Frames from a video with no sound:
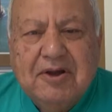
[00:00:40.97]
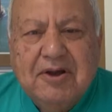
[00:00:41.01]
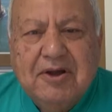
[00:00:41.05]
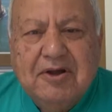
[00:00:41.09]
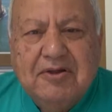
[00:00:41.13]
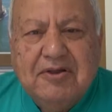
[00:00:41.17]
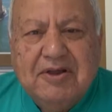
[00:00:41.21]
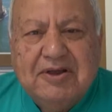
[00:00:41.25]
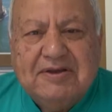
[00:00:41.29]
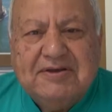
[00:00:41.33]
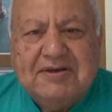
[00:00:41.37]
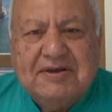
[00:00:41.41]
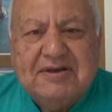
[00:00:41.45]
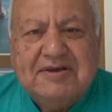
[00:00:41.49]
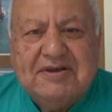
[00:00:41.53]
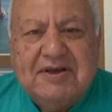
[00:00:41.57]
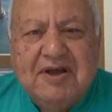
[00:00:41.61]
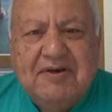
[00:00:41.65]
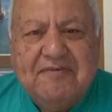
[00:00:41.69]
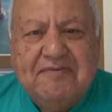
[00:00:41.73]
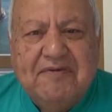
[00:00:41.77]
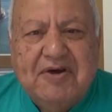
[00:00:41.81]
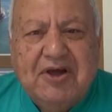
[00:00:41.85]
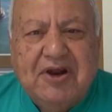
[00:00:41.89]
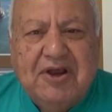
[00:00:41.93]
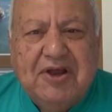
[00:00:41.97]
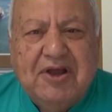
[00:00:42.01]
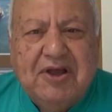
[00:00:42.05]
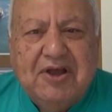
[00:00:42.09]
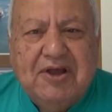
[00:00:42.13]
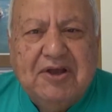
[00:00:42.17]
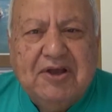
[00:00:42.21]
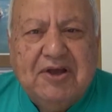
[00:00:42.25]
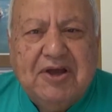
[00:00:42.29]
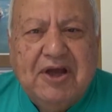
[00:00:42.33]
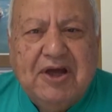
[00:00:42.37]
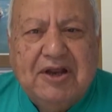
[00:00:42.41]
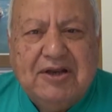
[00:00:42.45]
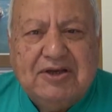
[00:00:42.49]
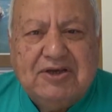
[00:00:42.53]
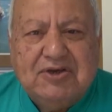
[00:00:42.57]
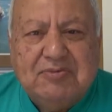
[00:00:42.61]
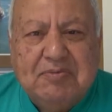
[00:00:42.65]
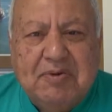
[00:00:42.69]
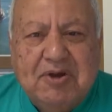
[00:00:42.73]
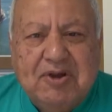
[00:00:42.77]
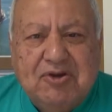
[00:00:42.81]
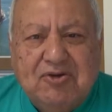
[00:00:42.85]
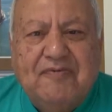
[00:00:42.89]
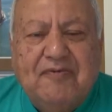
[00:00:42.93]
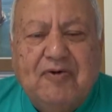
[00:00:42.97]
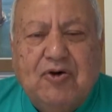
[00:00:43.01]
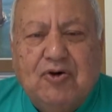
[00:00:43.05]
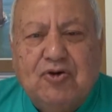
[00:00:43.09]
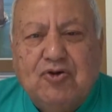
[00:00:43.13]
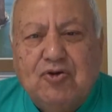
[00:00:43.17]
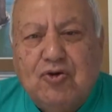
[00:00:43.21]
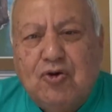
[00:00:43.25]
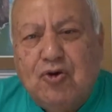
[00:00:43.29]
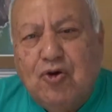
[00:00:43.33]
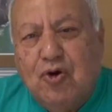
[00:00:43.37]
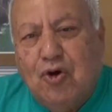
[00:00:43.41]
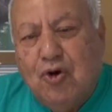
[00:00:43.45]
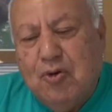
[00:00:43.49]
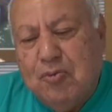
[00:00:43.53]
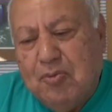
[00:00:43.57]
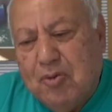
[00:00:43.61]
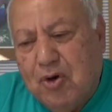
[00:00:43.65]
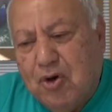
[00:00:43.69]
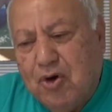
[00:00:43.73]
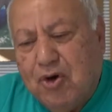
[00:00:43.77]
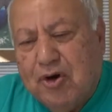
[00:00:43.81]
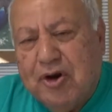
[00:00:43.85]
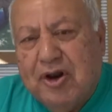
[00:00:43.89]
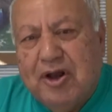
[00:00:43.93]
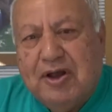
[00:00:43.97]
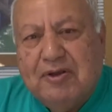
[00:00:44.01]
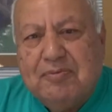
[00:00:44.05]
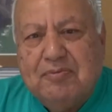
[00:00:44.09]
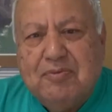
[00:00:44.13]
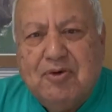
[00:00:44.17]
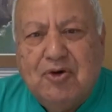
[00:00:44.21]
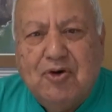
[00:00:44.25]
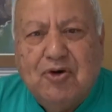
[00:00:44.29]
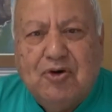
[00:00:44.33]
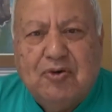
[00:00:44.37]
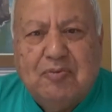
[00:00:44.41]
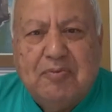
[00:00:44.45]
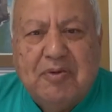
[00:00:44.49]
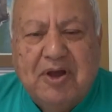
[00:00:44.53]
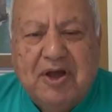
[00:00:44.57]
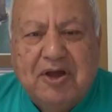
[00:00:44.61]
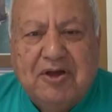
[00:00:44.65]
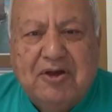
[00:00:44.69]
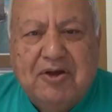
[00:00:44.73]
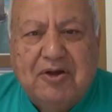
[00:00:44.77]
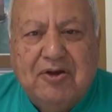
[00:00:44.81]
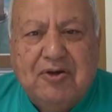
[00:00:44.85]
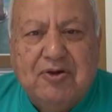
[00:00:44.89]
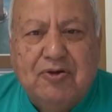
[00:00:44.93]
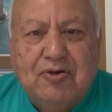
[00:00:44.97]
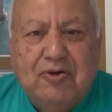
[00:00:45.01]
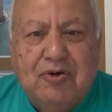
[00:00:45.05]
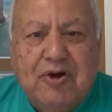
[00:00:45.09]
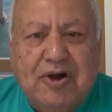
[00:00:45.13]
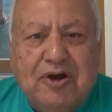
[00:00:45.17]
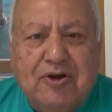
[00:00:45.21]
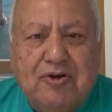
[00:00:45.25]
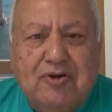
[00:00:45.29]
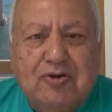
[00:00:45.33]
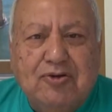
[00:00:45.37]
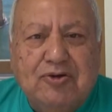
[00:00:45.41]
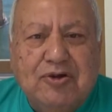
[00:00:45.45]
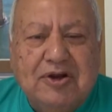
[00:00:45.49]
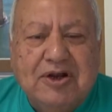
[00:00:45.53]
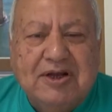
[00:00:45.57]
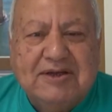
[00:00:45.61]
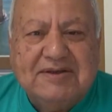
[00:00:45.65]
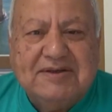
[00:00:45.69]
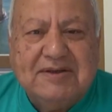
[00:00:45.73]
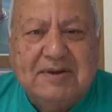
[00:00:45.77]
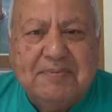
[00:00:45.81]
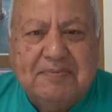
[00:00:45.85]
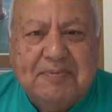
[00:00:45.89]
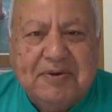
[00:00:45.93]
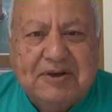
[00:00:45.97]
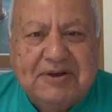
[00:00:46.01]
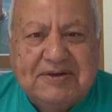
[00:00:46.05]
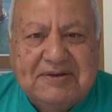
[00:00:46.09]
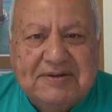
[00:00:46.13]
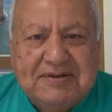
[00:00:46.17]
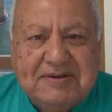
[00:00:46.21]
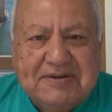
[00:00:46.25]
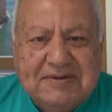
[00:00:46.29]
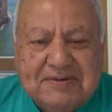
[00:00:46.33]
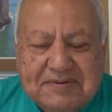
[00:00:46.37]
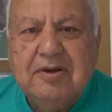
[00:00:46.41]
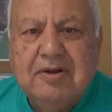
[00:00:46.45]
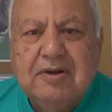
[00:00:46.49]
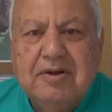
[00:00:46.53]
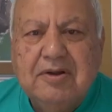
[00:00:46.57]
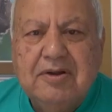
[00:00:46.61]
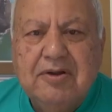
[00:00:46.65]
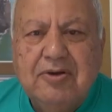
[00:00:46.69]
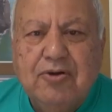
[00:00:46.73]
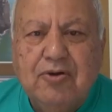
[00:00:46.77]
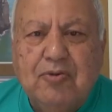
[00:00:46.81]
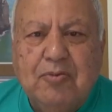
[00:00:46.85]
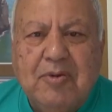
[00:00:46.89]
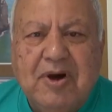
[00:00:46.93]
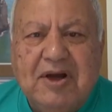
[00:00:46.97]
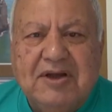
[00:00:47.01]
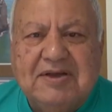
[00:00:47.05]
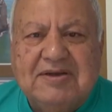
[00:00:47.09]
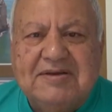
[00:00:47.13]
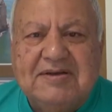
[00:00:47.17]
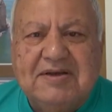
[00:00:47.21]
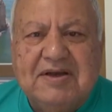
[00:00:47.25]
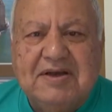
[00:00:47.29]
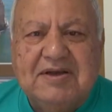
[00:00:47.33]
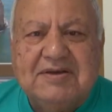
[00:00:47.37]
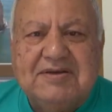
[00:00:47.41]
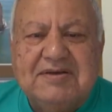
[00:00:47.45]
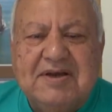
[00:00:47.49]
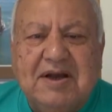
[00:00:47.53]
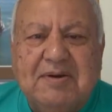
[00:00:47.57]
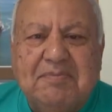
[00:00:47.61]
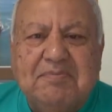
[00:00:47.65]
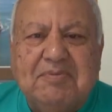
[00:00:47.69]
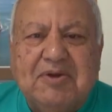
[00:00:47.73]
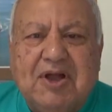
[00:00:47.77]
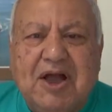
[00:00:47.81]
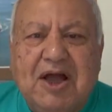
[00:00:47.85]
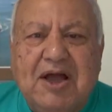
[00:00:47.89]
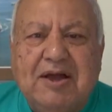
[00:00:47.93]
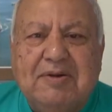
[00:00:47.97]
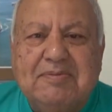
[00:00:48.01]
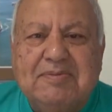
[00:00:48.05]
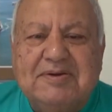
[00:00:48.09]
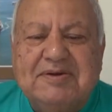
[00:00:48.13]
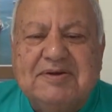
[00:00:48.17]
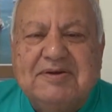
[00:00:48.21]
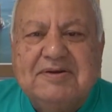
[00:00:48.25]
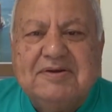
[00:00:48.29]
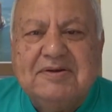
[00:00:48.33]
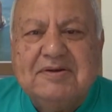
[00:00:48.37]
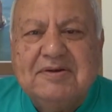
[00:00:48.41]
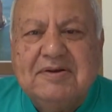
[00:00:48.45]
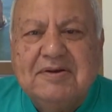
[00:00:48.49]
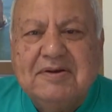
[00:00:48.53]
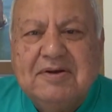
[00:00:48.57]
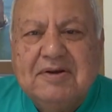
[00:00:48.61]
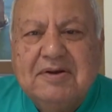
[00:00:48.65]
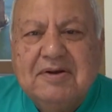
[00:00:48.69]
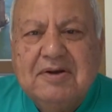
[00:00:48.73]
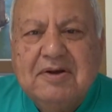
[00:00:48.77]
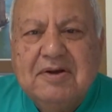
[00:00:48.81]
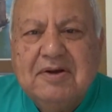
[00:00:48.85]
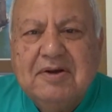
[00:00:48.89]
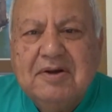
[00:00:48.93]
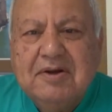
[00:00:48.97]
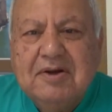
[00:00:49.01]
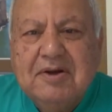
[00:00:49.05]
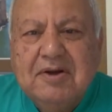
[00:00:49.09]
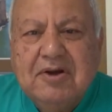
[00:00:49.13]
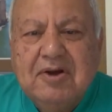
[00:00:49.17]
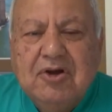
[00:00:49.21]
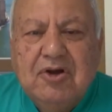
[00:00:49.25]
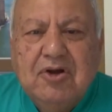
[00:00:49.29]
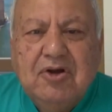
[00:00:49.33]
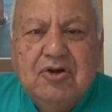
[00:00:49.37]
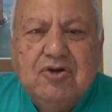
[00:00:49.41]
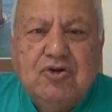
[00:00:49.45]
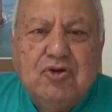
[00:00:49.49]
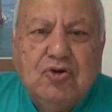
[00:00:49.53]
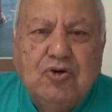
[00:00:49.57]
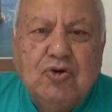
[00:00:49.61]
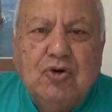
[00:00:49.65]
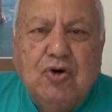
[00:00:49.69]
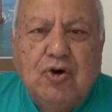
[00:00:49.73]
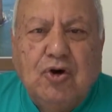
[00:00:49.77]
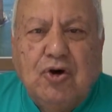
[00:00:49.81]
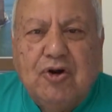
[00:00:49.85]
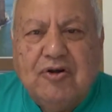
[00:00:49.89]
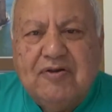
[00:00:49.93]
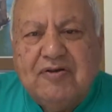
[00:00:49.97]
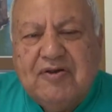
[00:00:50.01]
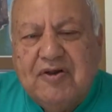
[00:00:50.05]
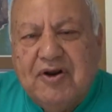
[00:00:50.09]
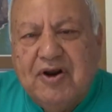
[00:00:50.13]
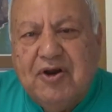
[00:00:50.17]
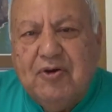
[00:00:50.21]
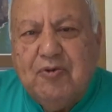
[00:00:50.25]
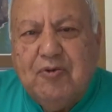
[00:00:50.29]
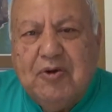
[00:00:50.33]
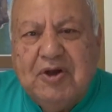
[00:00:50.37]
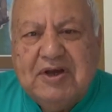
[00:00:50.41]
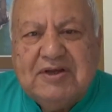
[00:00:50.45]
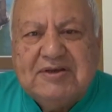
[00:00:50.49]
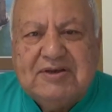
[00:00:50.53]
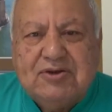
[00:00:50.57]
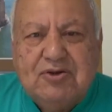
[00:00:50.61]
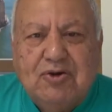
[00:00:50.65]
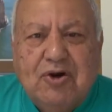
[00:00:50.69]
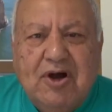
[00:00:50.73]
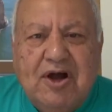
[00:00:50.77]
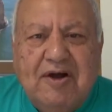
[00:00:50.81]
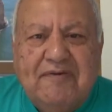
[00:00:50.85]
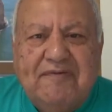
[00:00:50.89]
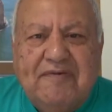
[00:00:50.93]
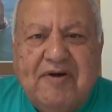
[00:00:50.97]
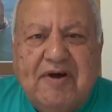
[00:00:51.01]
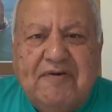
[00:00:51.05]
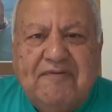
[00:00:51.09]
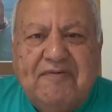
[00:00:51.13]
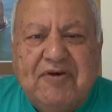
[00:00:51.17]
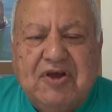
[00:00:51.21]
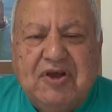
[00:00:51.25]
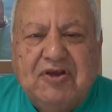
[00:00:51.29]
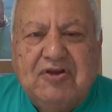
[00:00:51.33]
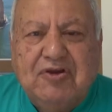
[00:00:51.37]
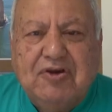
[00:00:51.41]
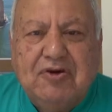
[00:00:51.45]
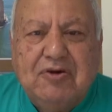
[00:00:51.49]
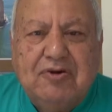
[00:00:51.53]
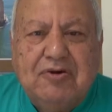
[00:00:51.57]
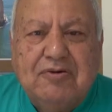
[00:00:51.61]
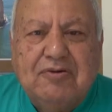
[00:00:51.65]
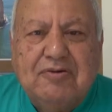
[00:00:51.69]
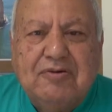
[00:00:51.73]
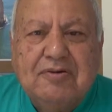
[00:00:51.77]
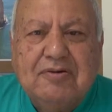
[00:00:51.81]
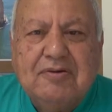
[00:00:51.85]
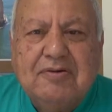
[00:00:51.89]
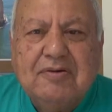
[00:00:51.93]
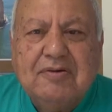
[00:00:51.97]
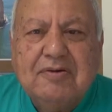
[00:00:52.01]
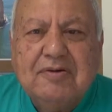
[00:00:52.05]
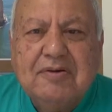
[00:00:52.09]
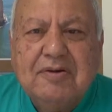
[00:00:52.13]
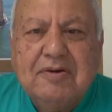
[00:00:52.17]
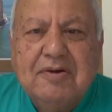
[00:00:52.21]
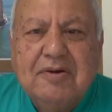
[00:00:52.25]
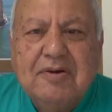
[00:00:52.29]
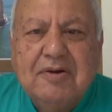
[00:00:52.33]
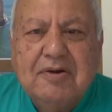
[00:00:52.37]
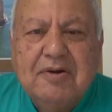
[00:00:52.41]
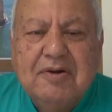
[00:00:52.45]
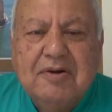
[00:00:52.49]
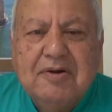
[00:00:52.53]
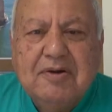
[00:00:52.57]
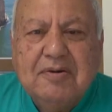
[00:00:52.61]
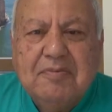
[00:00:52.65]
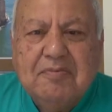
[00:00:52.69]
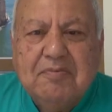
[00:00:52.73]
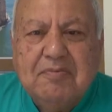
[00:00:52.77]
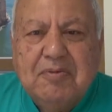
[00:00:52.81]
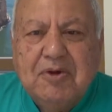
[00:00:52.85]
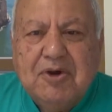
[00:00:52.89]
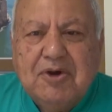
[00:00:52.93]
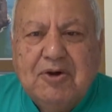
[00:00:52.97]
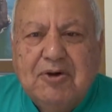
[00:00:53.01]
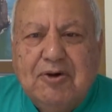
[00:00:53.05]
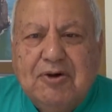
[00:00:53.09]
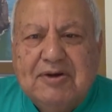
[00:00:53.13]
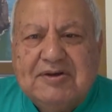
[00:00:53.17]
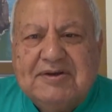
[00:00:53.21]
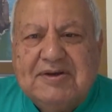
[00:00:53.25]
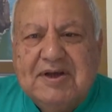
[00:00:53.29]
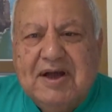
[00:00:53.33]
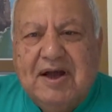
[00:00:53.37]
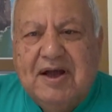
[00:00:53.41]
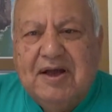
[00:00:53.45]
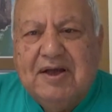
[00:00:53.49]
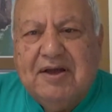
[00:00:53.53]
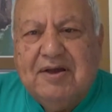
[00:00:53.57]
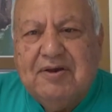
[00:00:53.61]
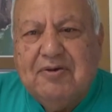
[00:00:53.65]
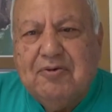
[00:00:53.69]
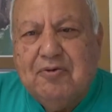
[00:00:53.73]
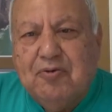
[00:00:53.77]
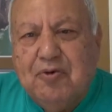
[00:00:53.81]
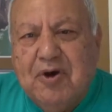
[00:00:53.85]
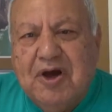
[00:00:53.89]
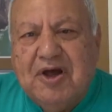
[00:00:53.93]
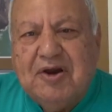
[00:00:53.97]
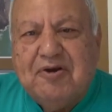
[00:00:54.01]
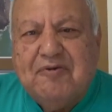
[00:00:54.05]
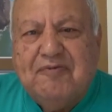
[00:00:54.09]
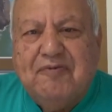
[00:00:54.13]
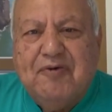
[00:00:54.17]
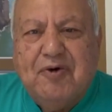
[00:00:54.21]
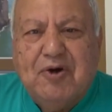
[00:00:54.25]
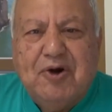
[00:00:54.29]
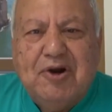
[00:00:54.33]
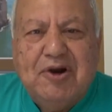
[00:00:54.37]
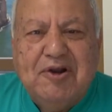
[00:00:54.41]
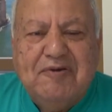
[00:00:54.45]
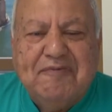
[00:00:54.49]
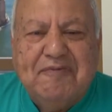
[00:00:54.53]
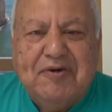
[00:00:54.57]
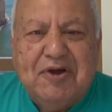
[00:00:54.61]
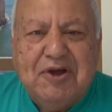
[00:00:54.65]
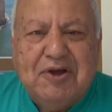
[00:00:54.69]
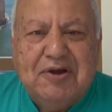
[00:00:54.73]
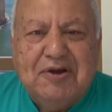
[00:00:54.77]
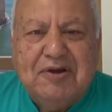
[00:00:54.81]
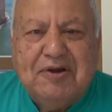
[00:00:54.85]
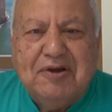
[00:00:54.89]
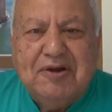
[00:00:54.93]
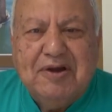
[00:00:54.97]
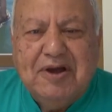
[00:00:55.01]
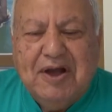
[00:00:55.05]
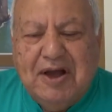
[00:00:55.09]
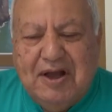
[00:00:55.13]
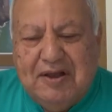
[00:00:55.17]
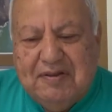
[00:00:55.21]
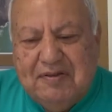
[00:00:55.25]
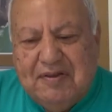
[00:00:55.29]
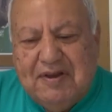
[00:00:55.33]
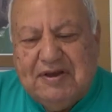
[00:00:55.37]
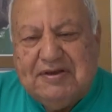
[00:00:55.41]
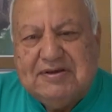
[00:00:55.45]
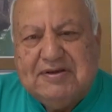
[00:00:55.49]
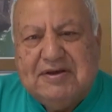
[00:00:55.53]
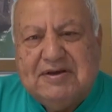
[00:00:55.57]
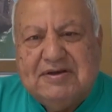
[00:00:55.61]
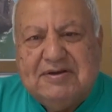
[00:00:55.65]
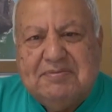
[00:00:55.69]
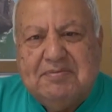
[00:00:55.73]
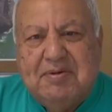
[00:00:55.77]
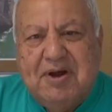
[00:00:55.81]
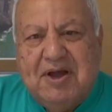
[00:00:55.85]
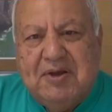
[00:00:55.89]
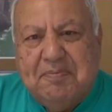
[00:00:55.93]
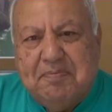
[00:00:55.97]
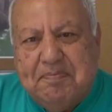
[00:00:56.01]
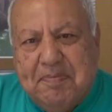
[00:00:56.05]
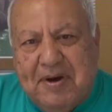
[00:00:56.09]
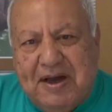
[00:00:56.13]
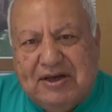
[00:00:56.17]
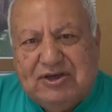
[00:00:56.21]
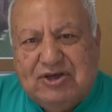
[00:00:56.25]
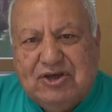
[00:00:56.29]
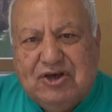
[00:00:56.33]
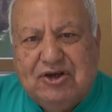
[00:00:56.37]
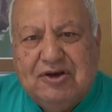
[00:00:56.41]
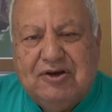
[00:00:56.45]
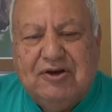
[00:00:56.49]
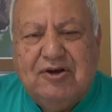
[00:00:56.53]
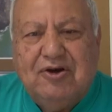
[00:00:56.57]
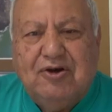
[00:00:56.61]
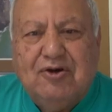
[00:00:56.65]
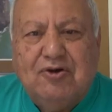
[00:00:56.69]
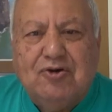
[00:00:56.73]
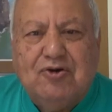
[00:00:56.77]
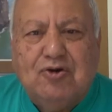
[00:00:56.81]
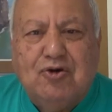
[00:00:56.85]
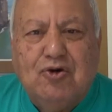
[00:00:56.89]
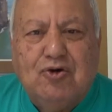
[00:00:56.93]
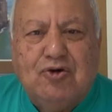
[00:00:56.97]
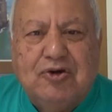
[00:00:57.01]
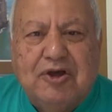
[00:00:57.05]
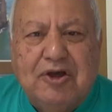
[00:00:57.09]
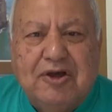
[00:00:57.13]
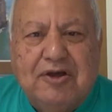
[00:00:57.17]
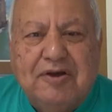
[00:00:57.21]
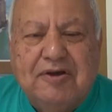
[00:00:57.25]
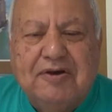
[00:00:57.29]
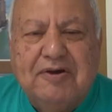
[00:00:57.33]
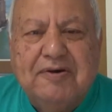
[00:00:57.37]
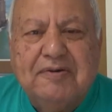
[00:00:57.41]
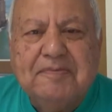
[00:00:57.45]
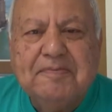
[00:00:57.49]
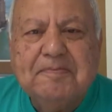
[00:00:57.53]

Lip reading: this is a very encouragement for to go more and more making you a good recipes. You might see sometimes 2 or 3 weeks to have a video because I work for a living, and this is my passion on cooking.